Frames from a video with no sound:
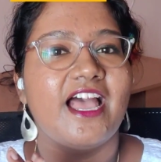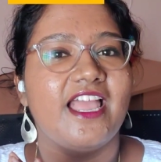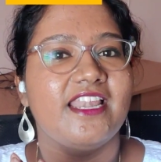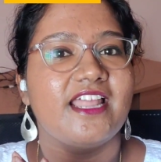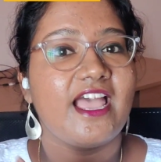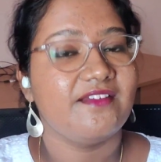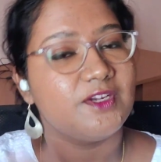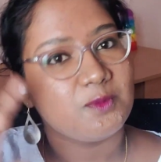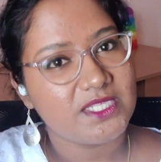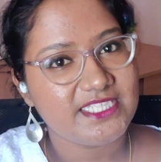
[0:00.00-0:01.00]
And
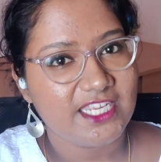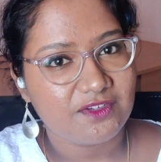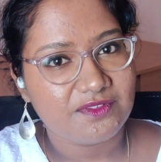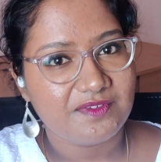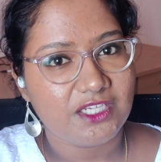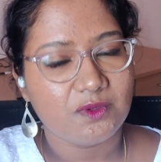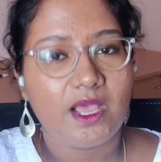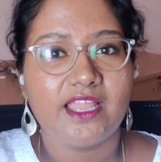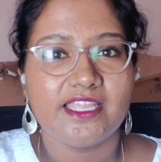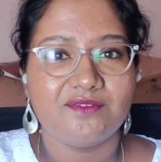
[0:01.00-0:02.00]
towards the end of the video,
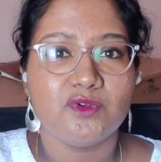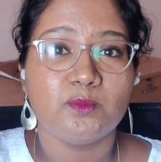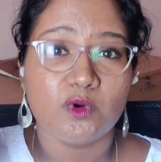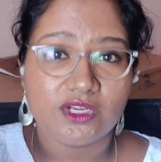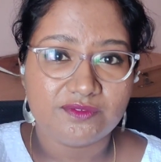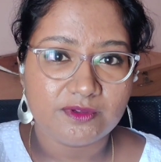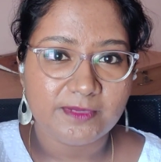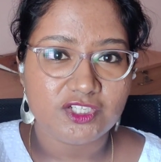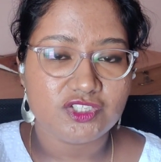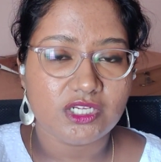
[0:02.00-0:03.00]
I'll give you more
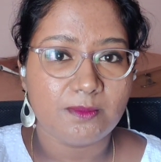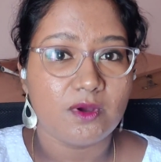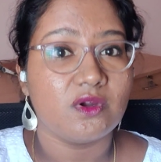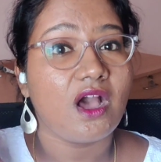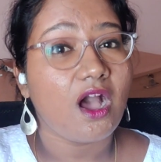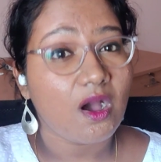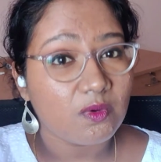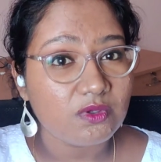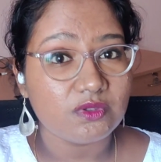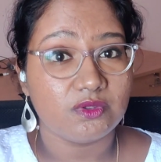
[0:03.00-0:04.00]
information about
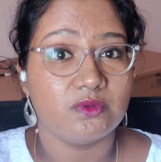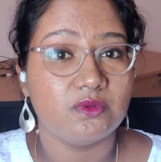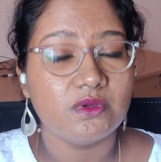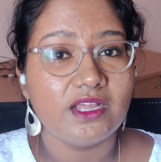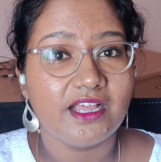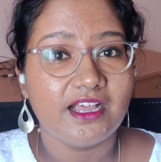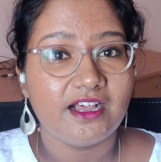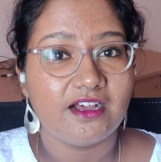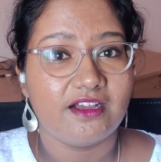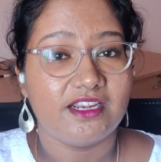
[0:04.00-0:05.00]
how to do
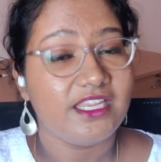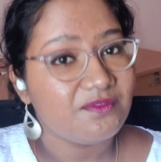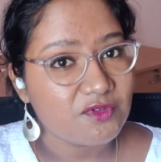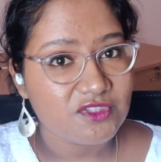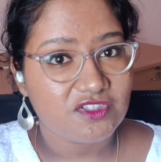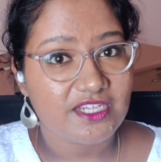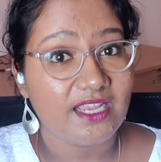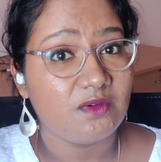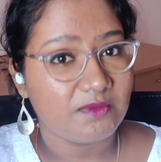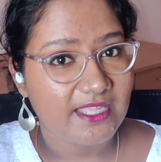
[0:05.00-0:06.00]
reinforce your
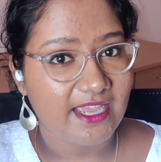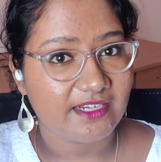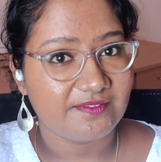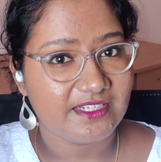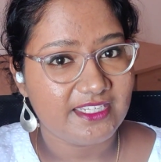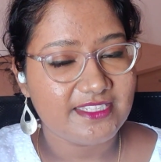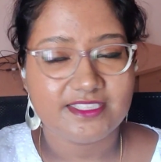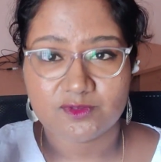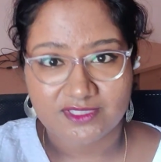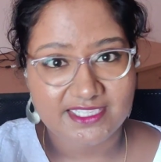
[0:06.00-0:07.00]
child with
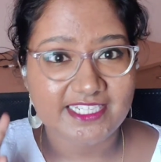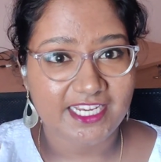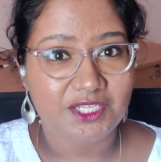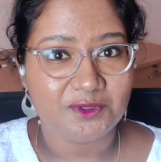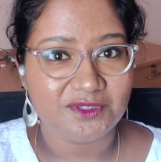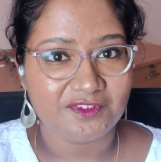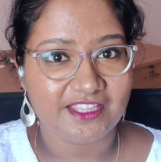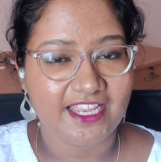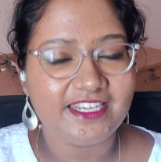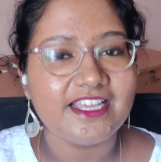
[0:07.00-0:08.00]
activities. So stay tuned for
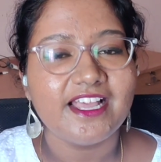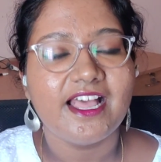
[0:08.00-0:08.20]
that.